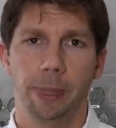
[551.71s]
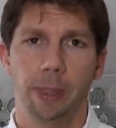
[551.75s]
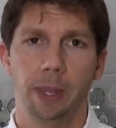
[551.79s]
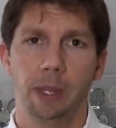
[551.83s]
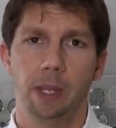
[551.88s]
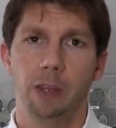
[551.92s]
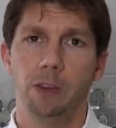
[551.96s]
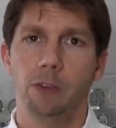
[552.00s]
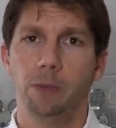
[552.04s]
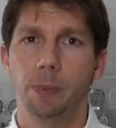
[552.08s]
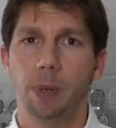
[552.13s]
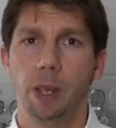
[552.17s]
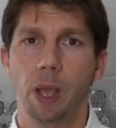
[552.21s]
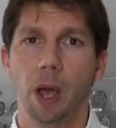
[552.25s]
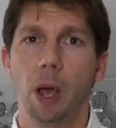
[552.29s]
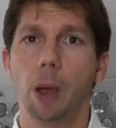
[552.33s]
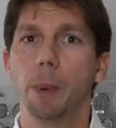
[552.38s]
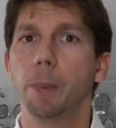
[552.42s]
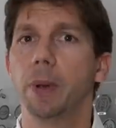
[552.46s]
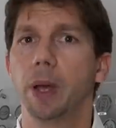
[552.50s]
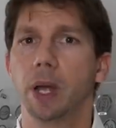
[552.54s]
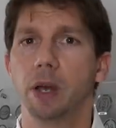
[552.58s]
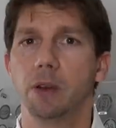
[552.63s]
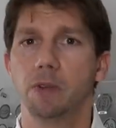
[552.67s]
It needs to be
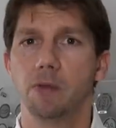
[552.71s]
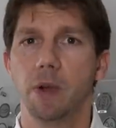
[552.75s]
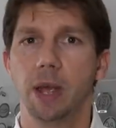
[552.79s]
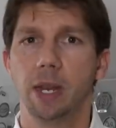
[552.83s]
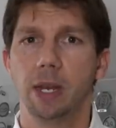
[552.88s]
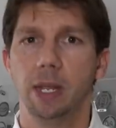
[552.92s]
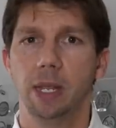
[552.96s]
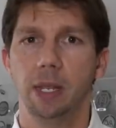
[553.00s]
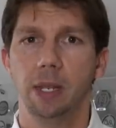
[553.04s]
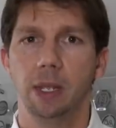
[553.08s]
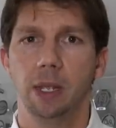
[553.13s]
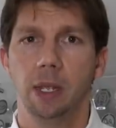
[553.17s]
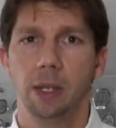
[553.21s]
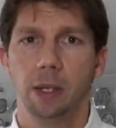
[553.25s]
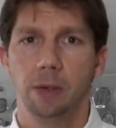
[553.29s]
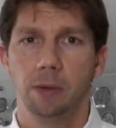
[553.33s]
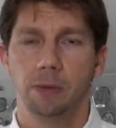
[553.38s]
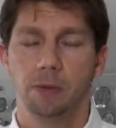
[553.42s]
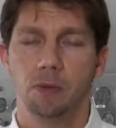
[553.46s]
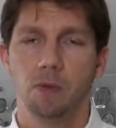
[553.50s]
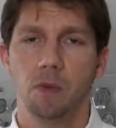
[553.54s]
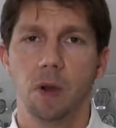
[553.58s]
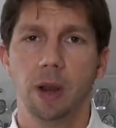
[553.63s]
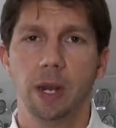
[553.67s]
up and ready
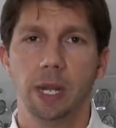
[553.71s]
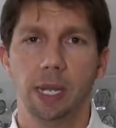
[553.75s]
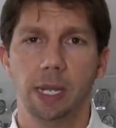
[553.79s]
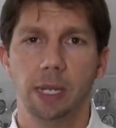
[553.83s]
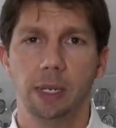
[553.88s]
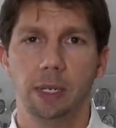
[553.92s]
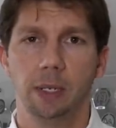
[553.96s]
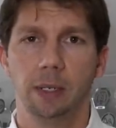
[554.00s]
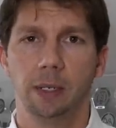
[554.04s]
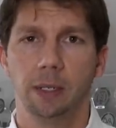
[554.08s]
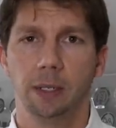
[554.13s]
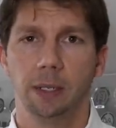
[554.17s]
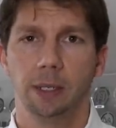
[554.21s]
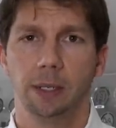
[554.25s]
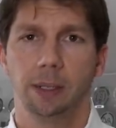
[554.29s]
for running